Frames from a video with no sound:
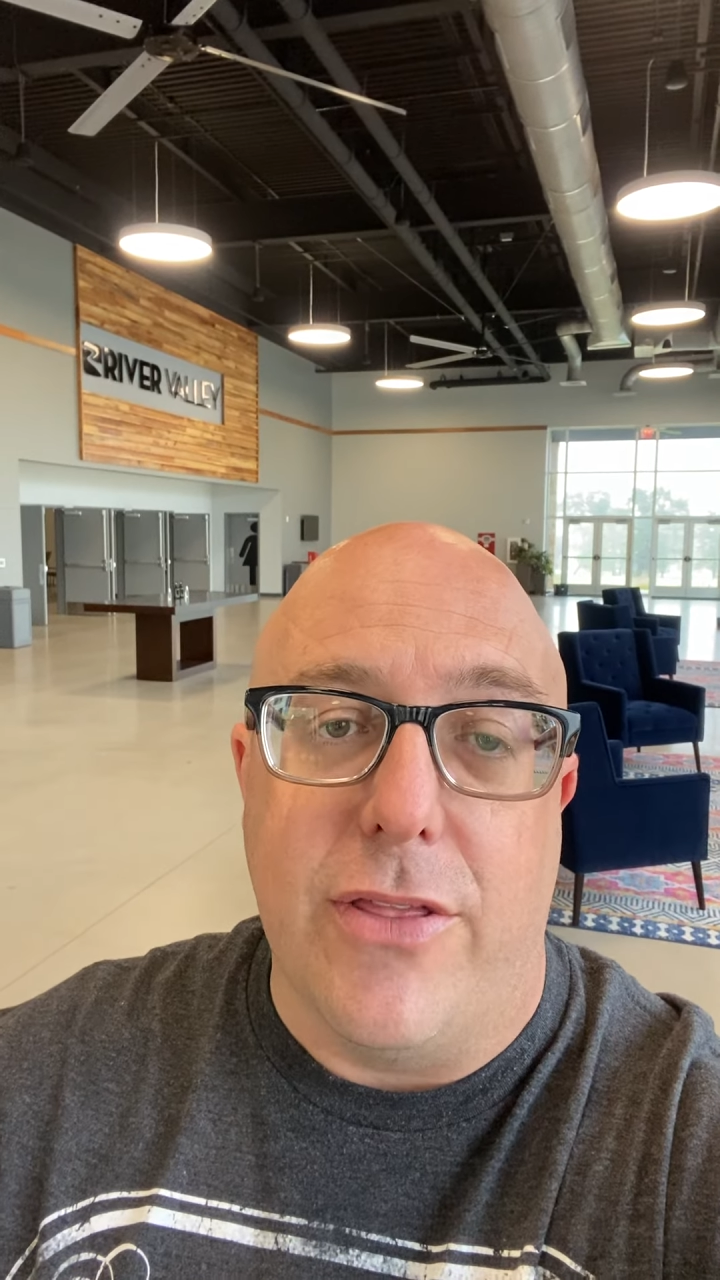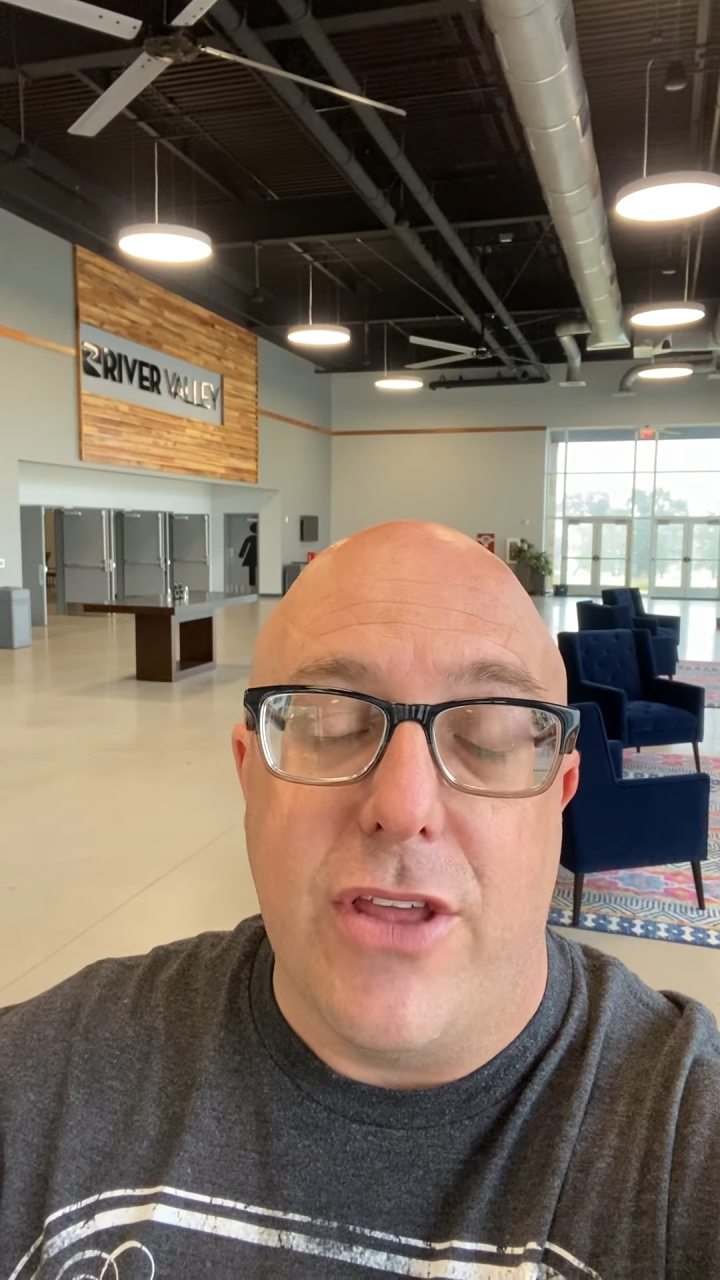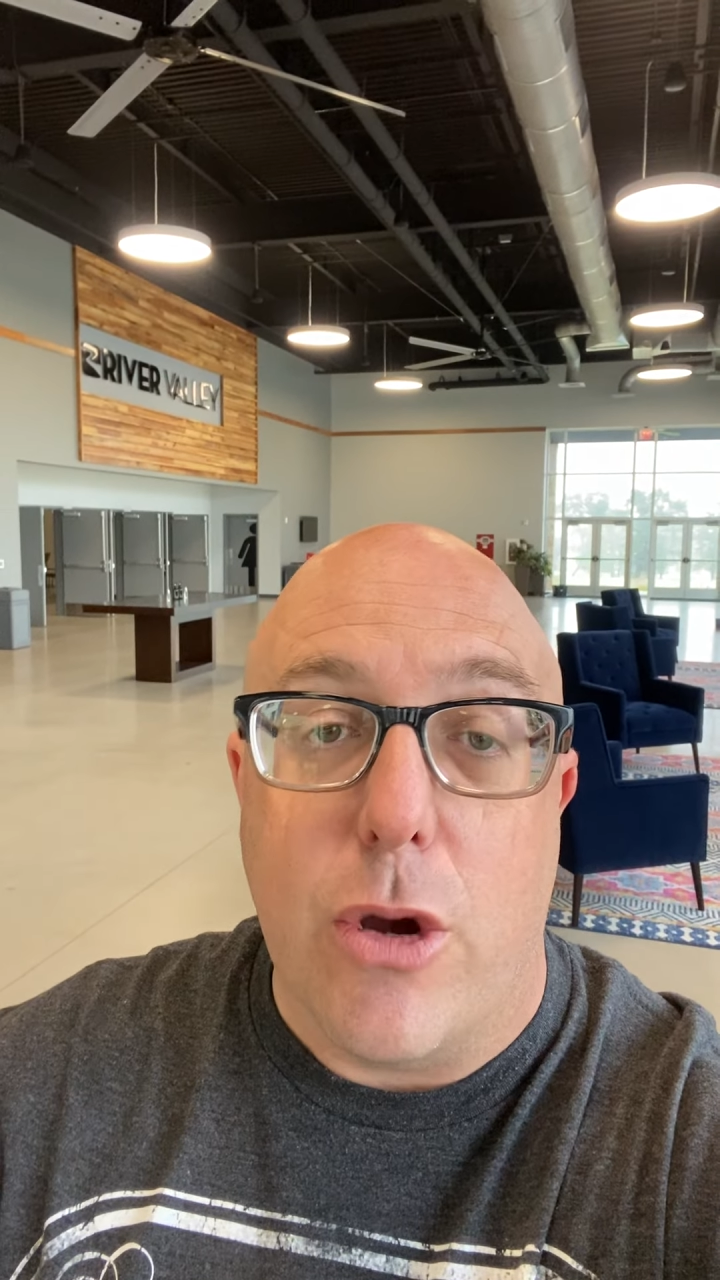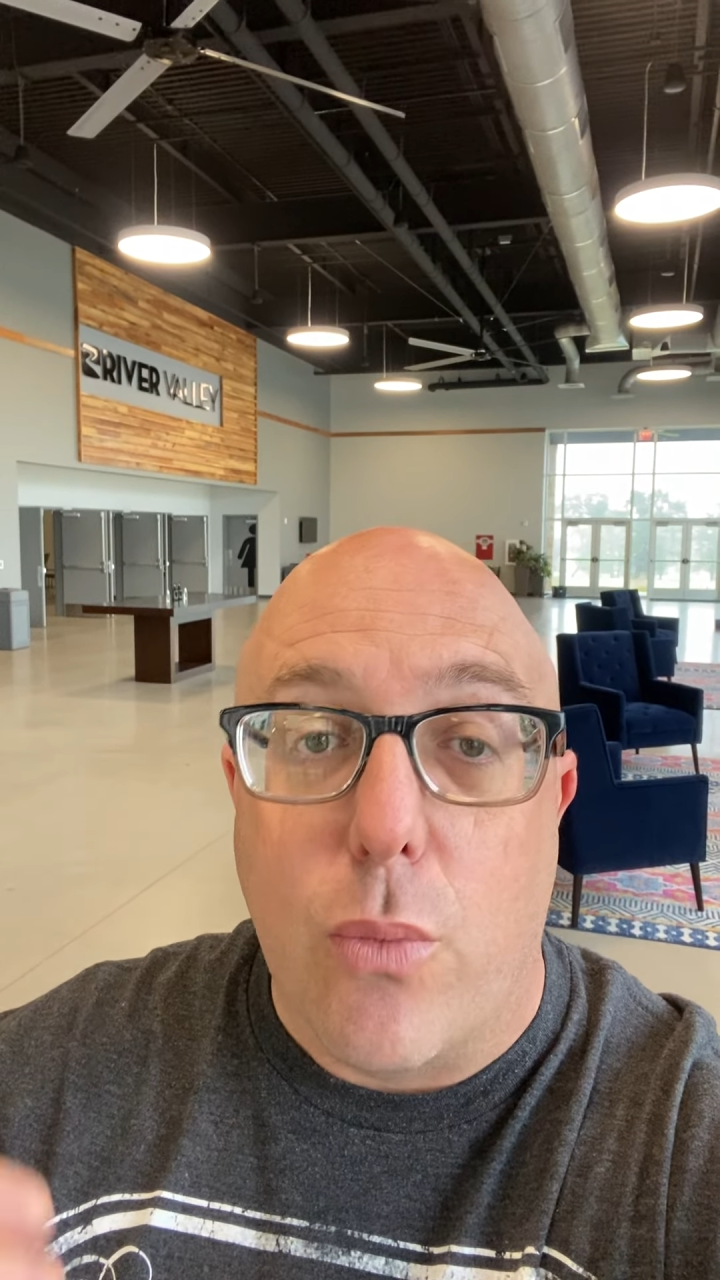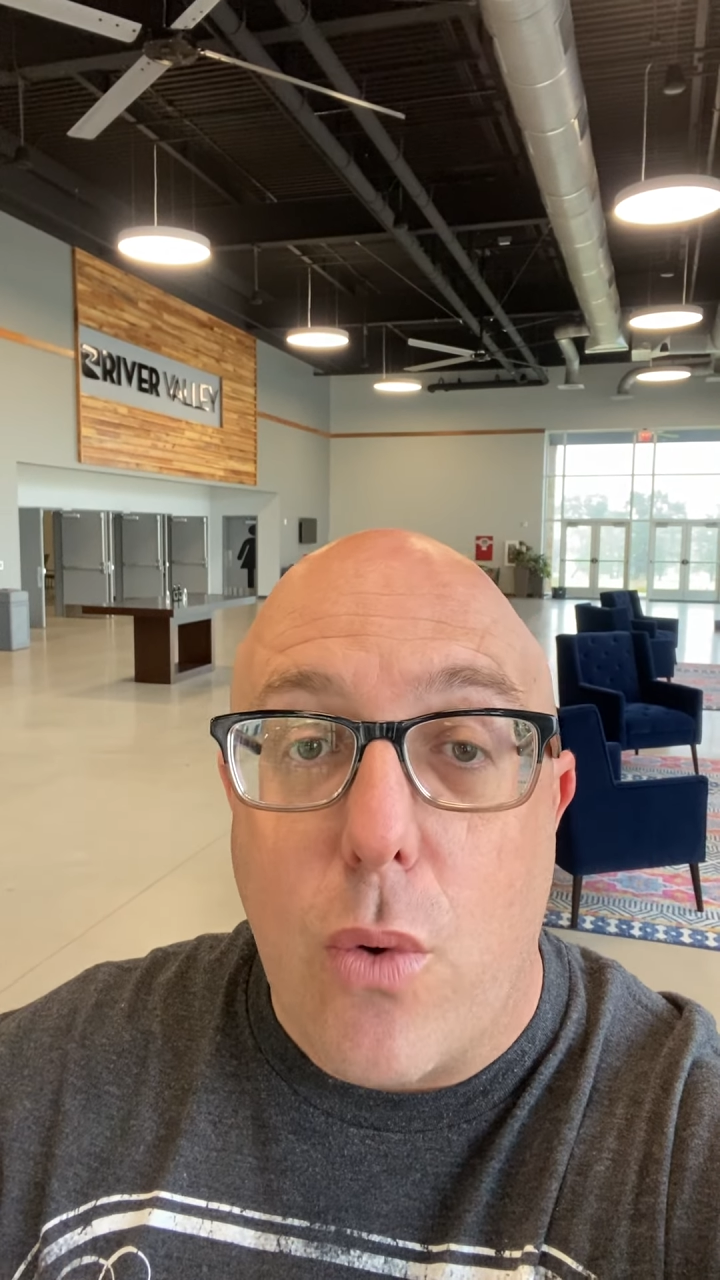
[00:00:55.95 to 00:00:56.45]

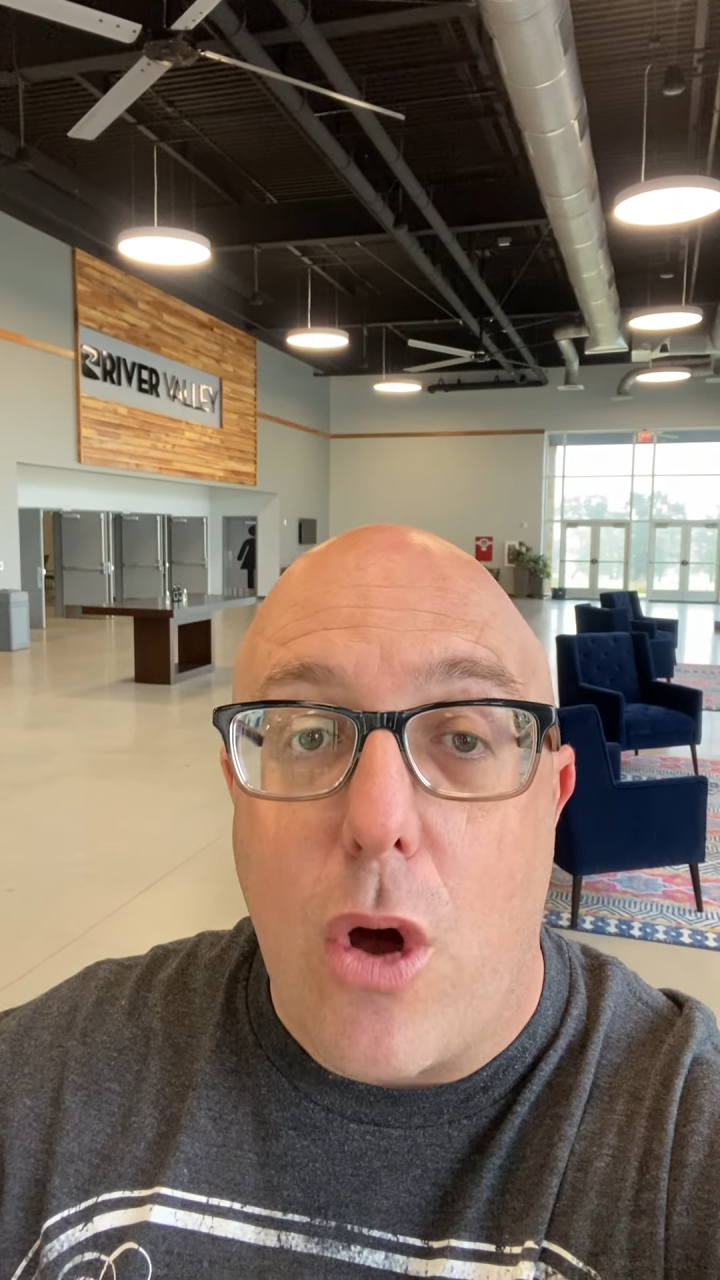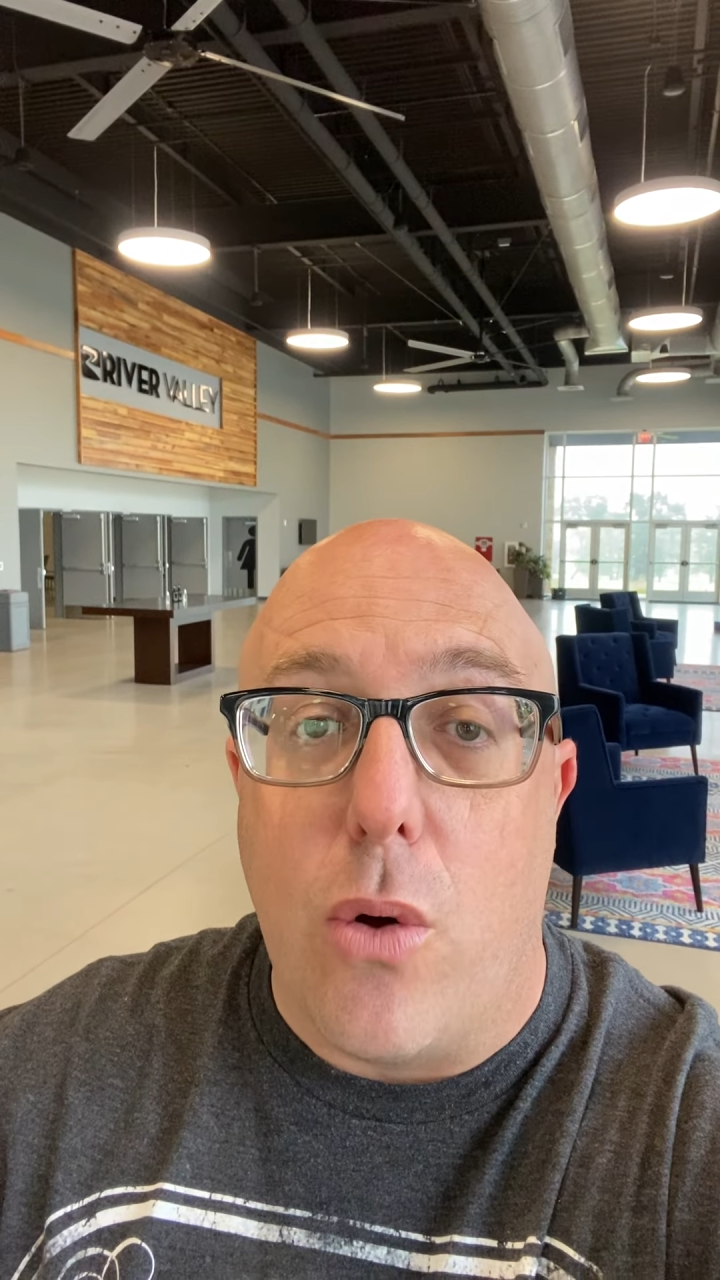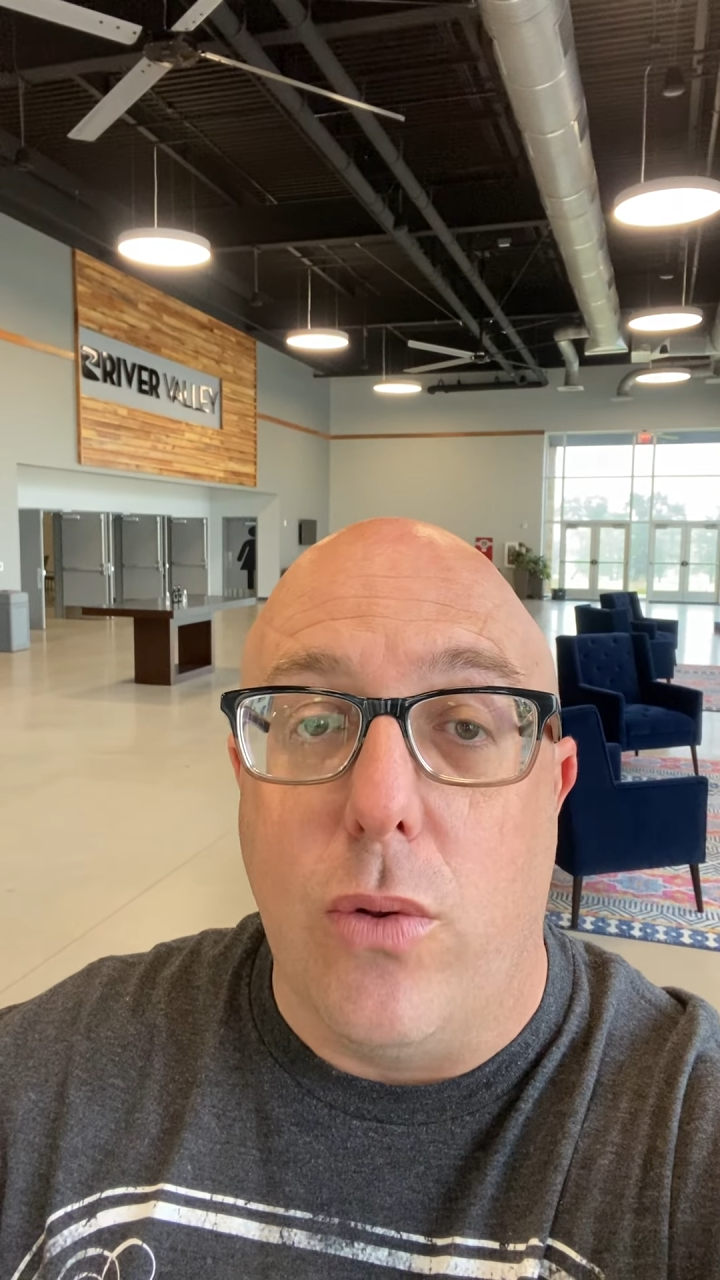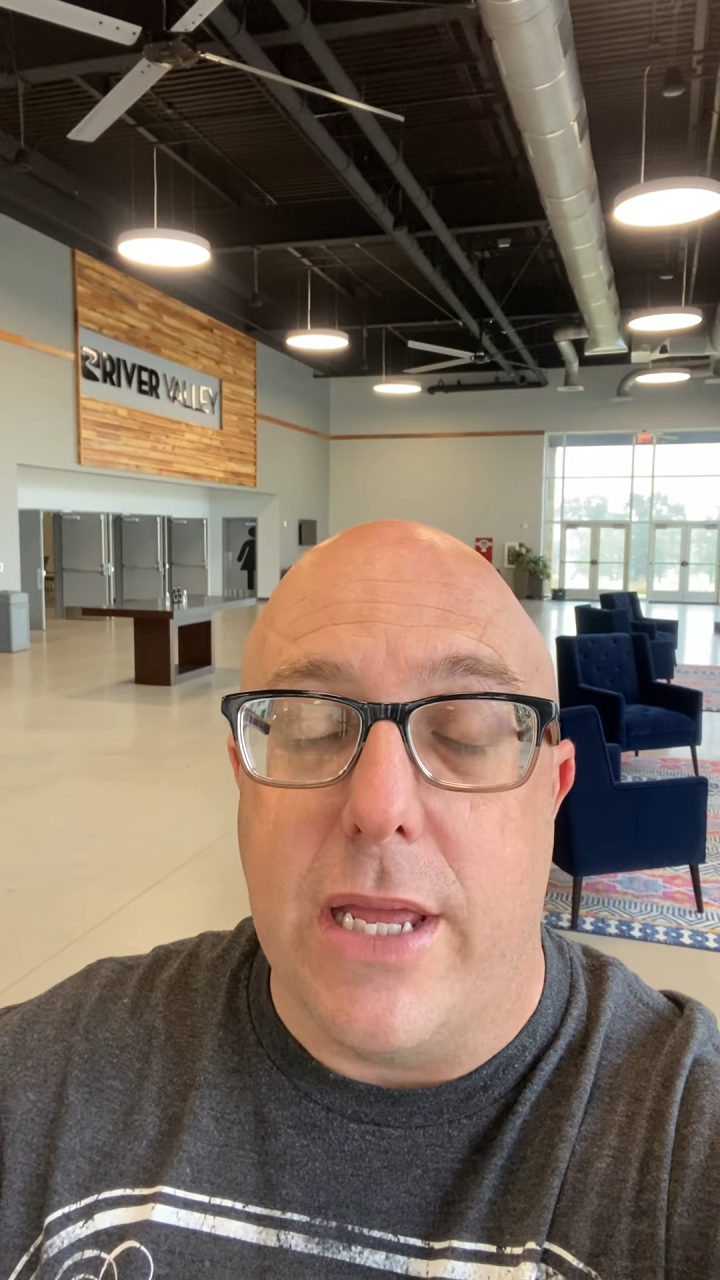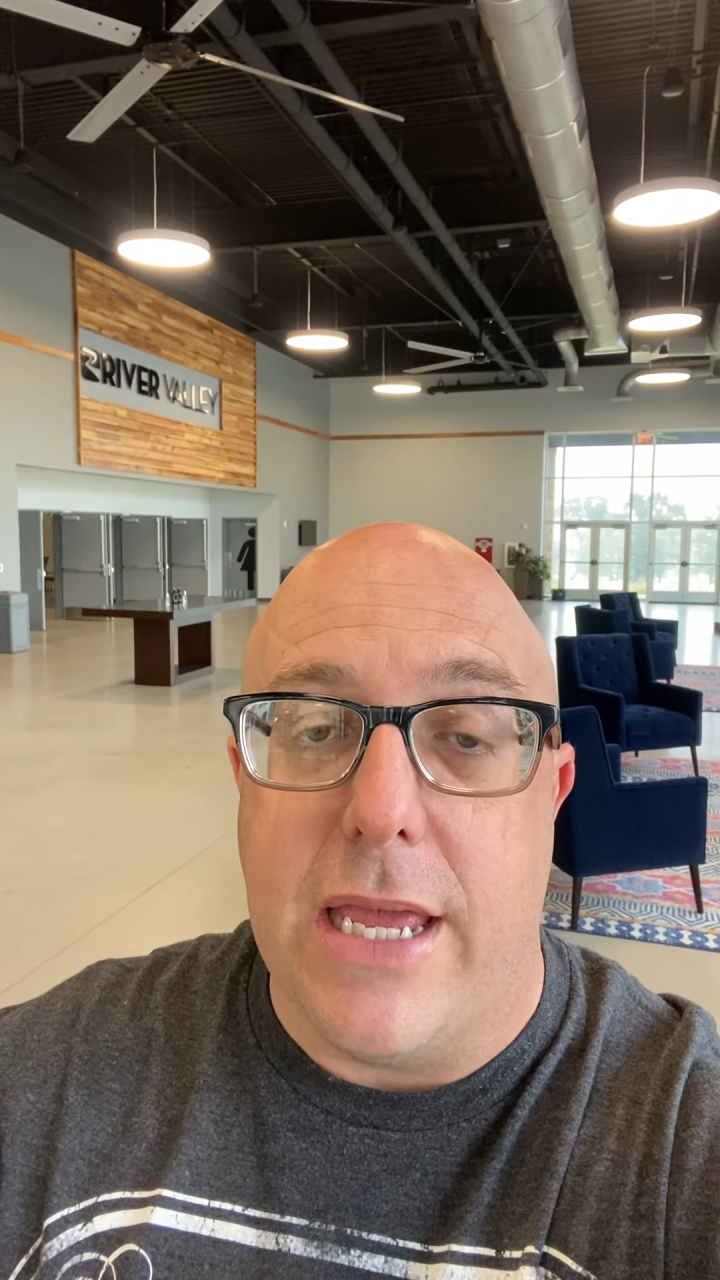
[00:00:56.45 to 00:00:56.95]
their role